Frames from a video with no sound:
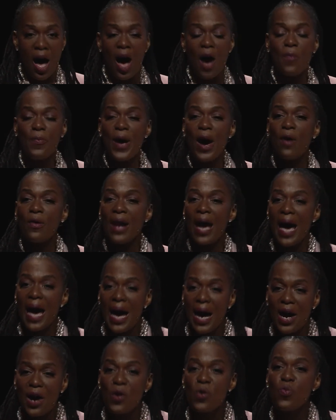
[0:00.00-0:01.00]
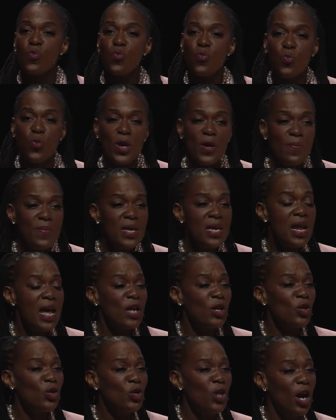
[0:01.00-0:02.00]
about how women
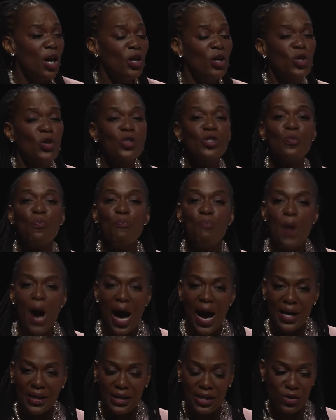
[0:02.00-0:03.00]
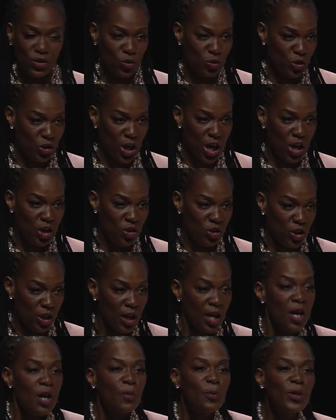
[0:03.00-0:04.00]
and young girls' bodies are changing,
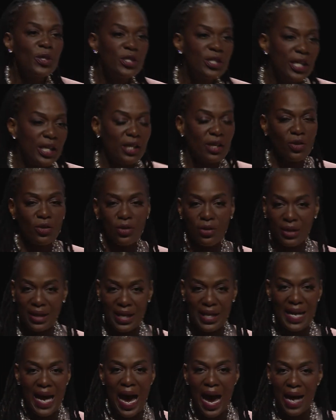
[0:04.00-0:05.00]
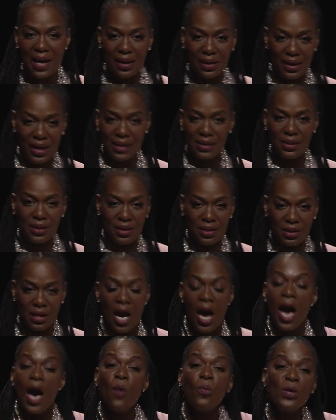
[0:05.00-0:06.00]
particularly in adolescence,
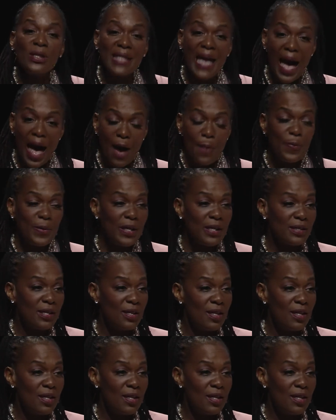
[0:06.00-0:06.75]
and what's happening to